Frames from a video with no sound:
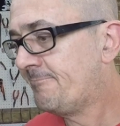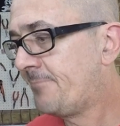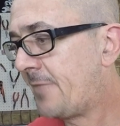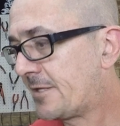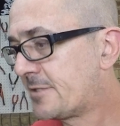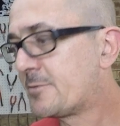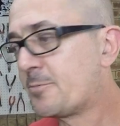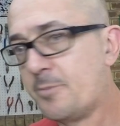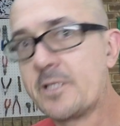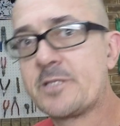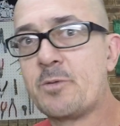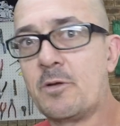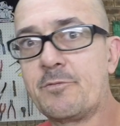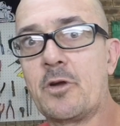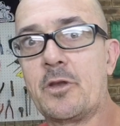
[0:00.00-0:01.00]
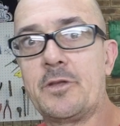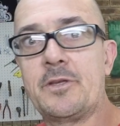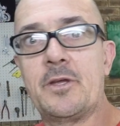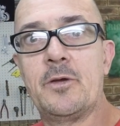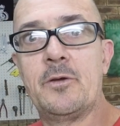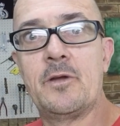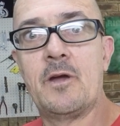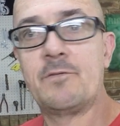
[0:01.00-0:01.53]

that's what I've got to do.